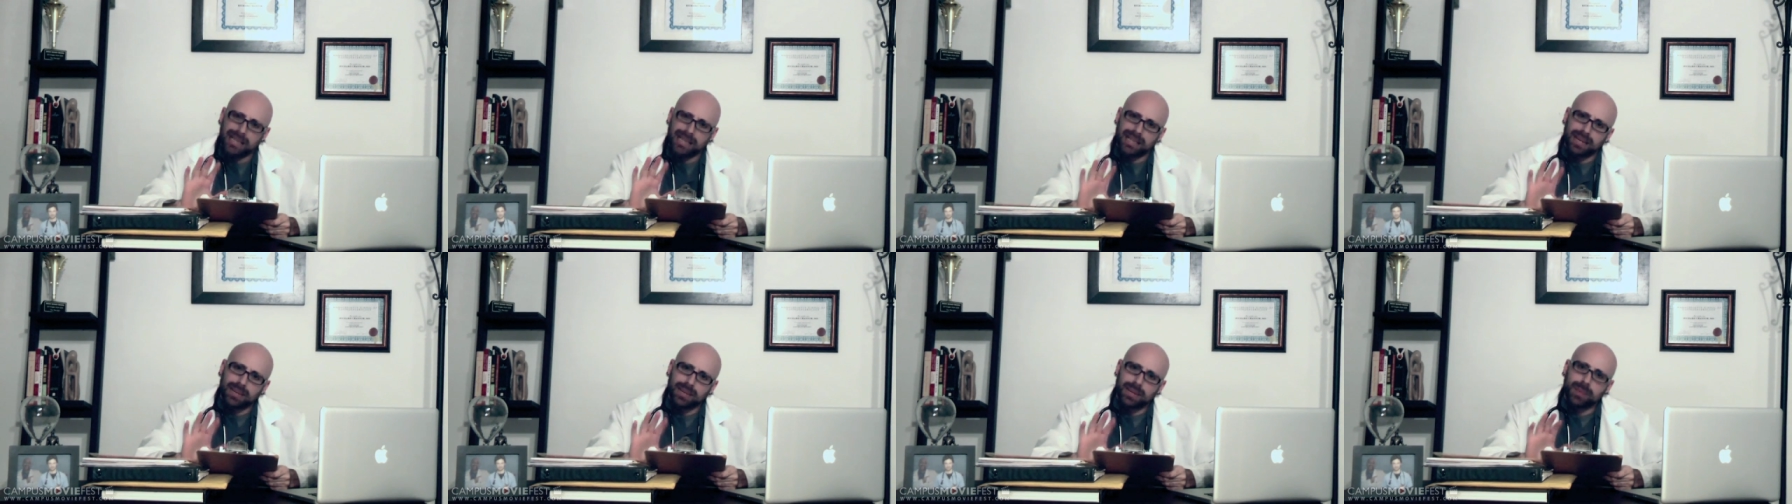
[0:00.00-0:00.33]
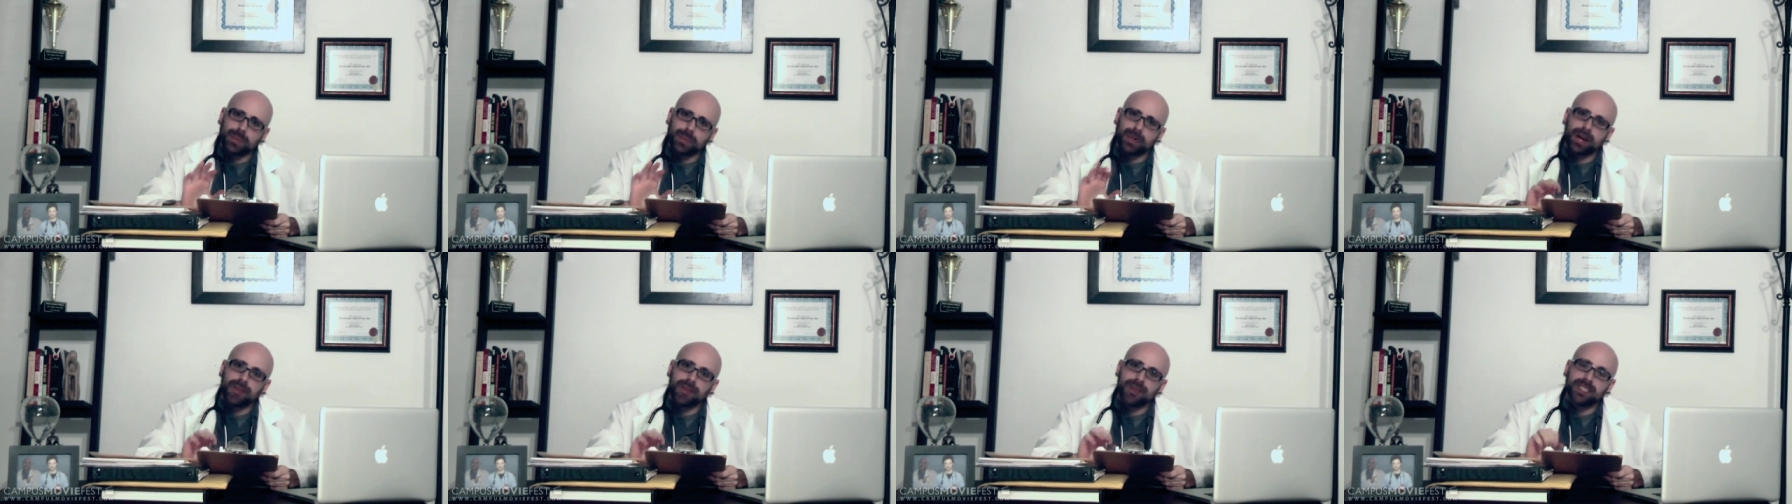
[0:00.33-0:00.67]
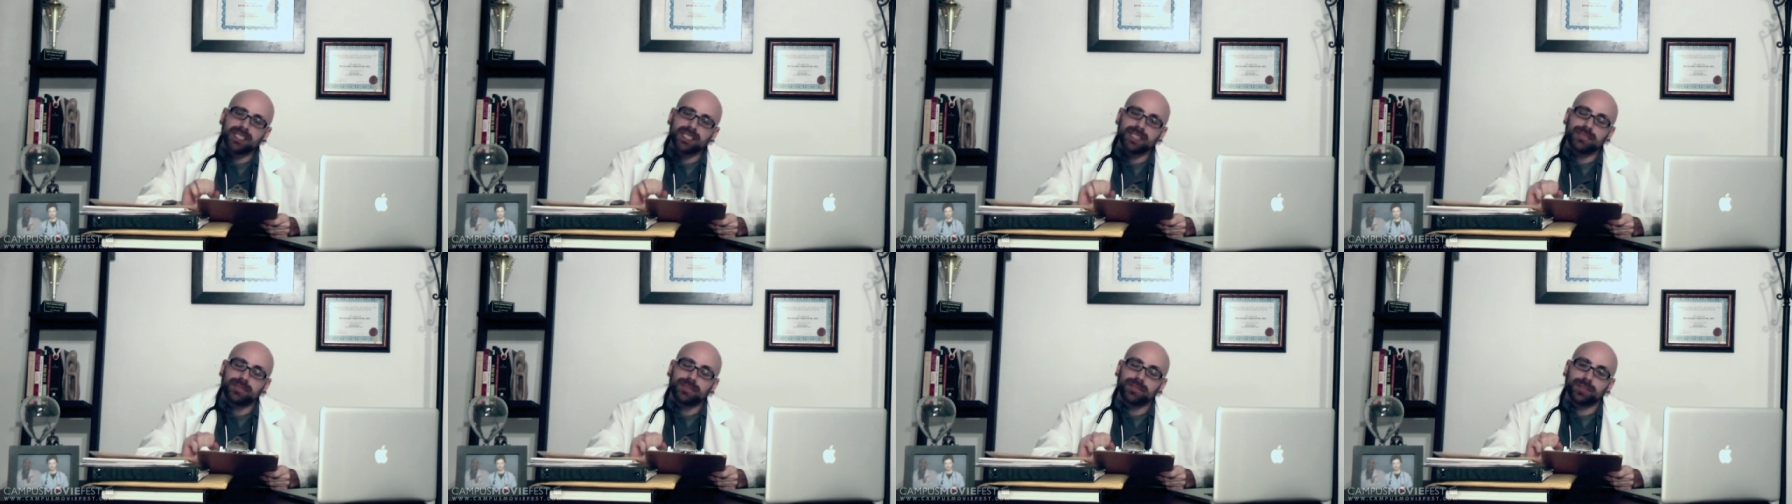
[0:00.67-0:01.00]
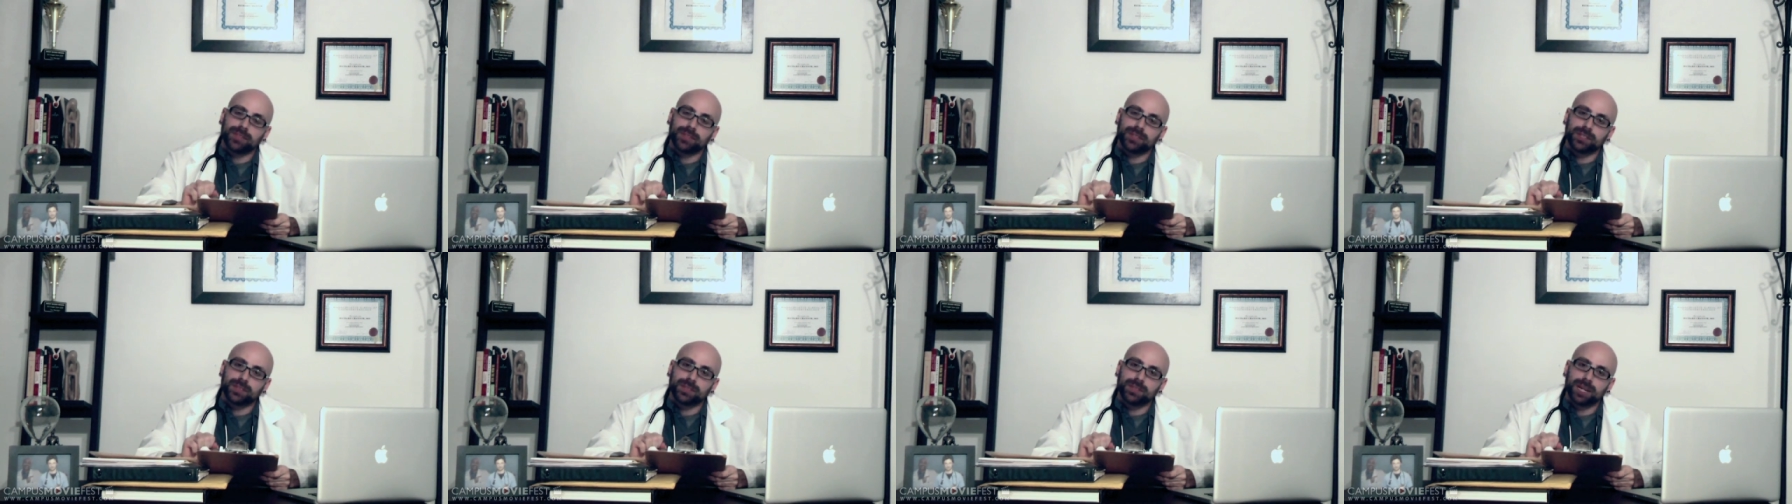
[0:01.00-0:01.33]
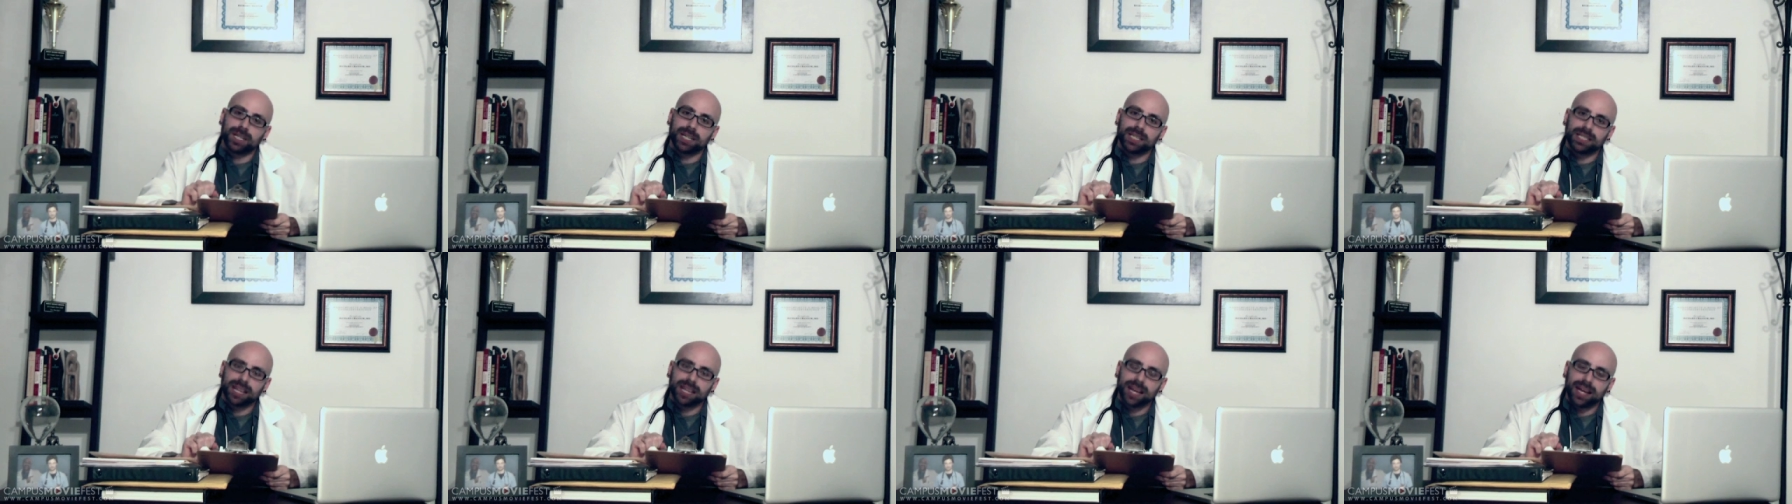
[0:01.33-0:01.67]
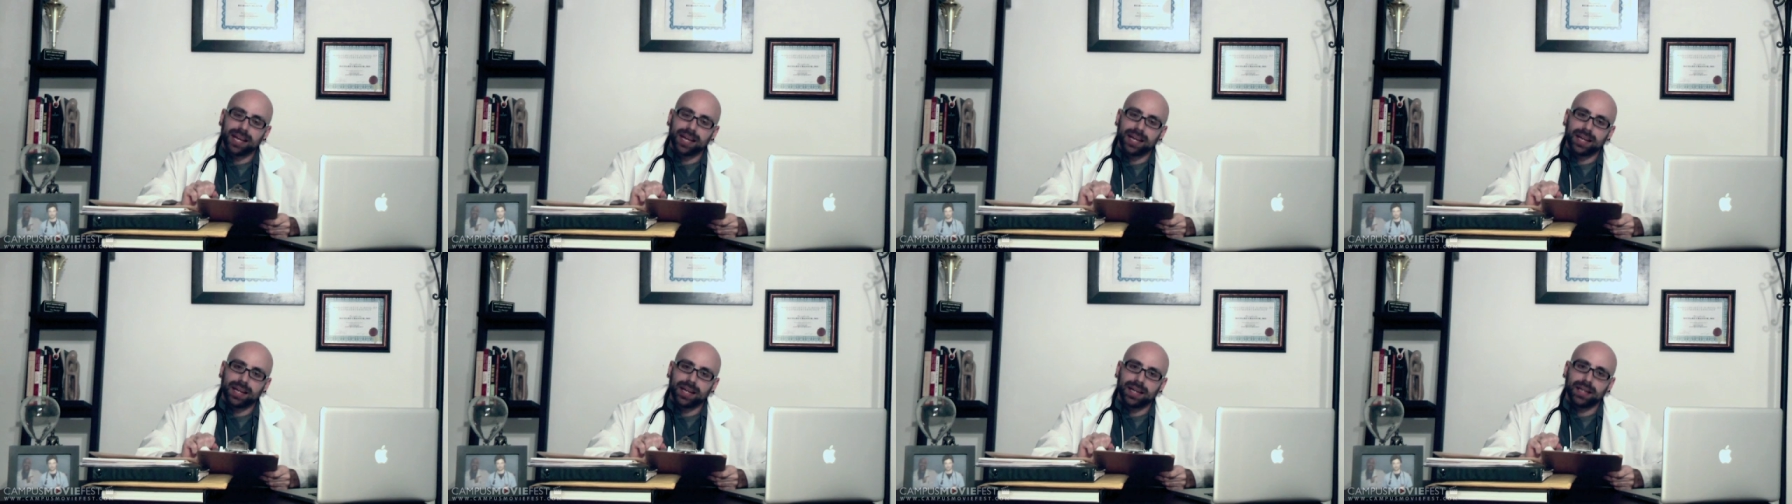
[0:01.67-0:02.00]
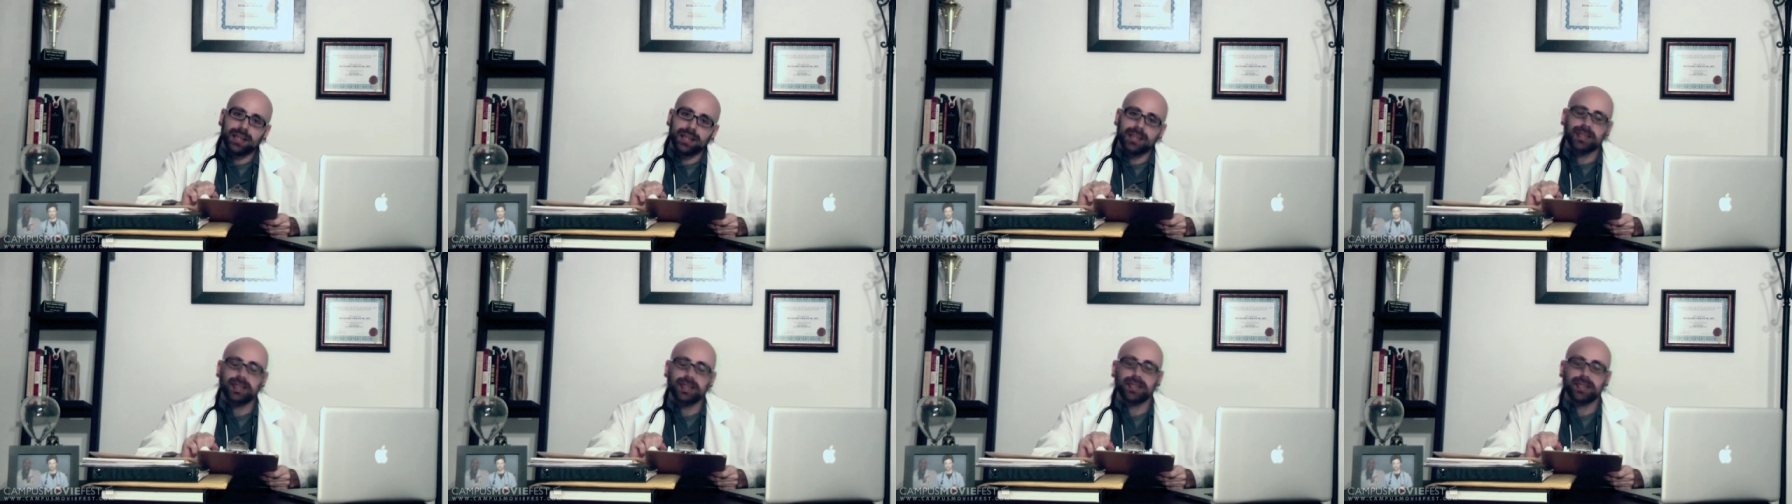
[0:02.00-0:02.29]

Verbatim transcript: Let me preface it first by saying